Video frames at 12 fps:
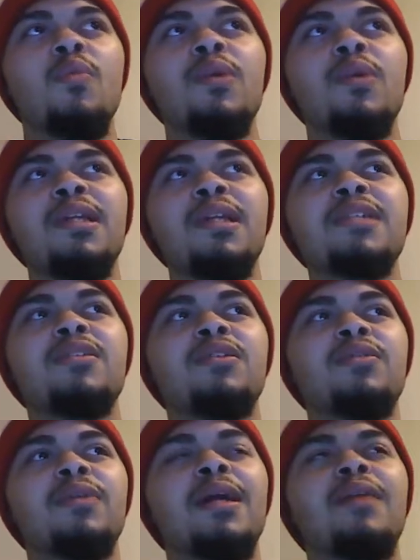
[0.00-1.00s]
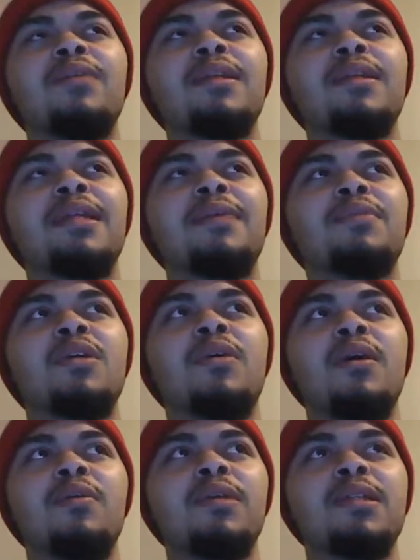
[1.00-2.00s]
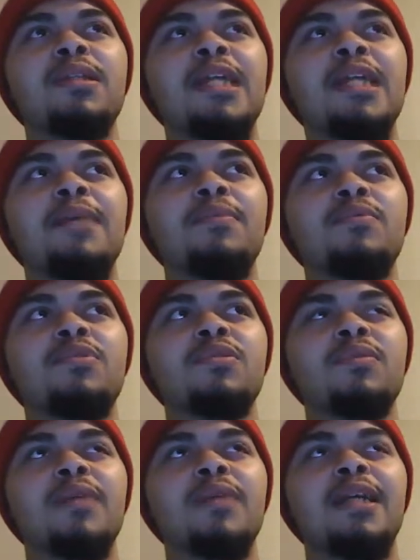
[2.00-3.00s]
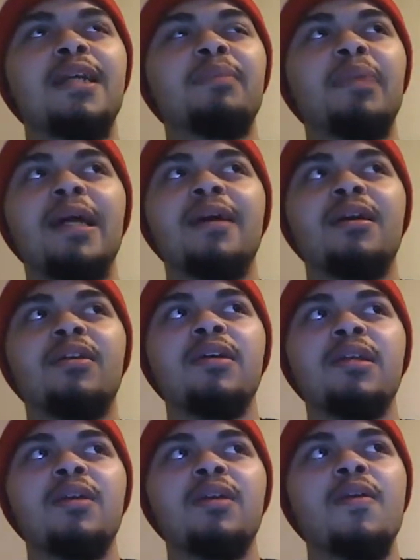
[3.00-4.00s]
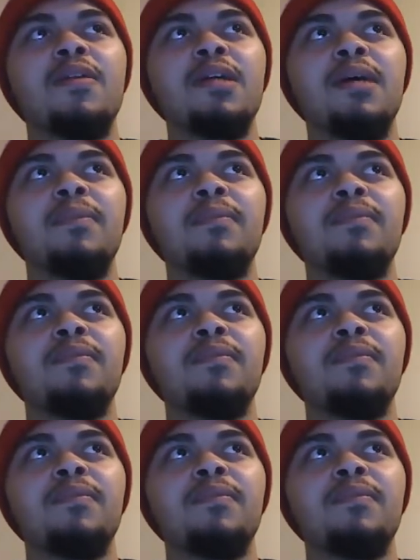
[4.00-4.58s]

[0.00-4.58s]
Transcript: When did they start doing it? I don't think they was. All, I don't think the tables had the black underneath it all the time.